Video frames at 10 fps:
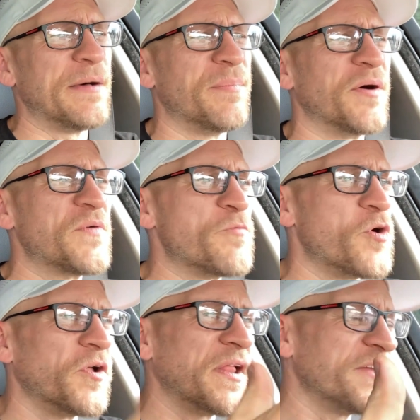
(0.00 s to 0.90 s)
but we
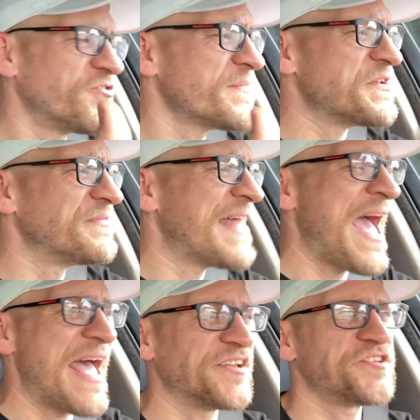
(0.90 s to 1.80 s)
will attribute
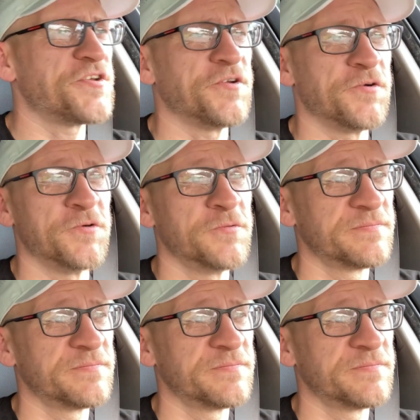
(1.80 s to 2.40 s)
that to